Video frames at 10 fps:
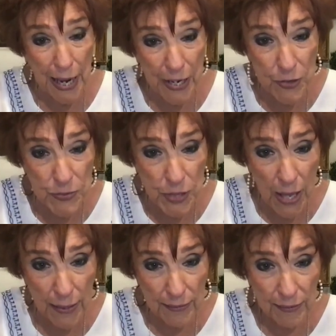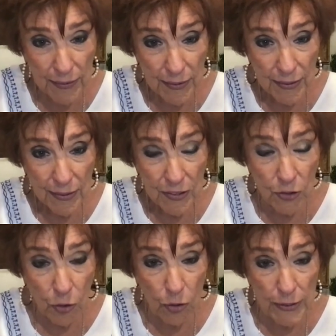higher thought. Yes.
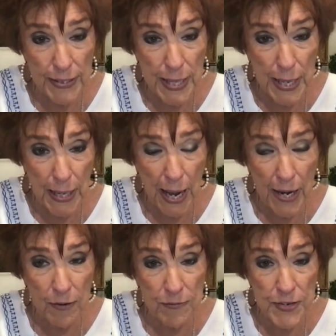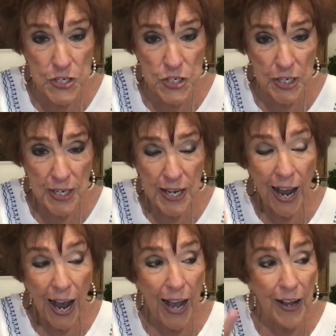You're holding that higher vision.
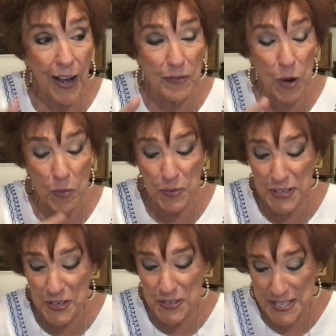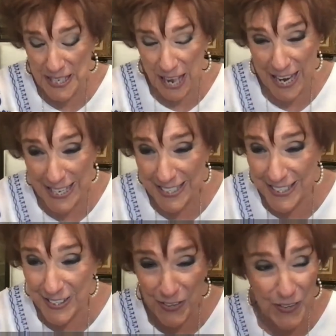I, I what you're saying,
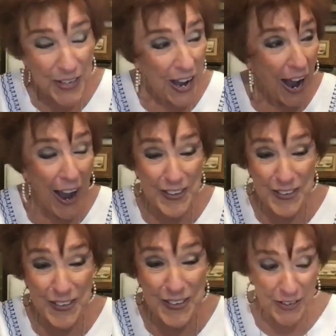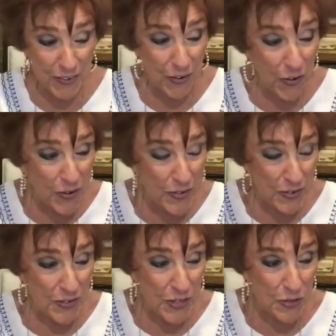Darrell, I, I
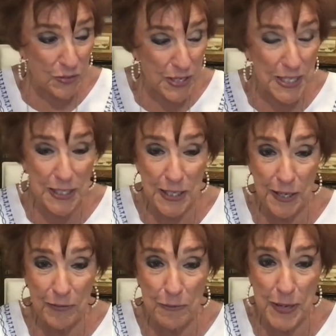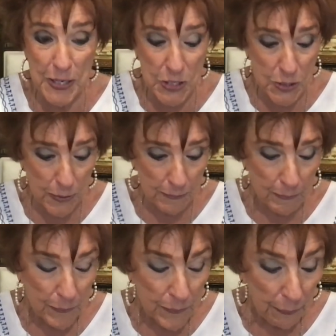heard just recently of a minister
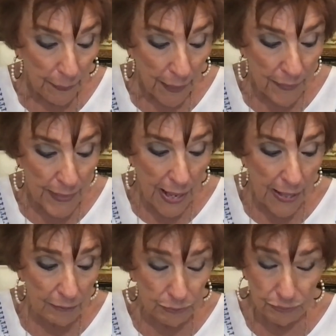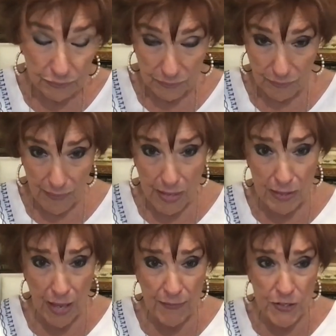that
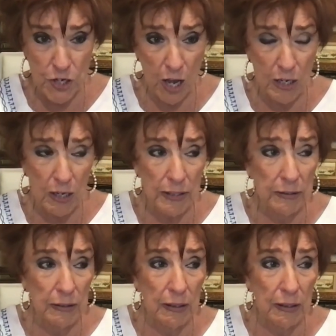gave a talk on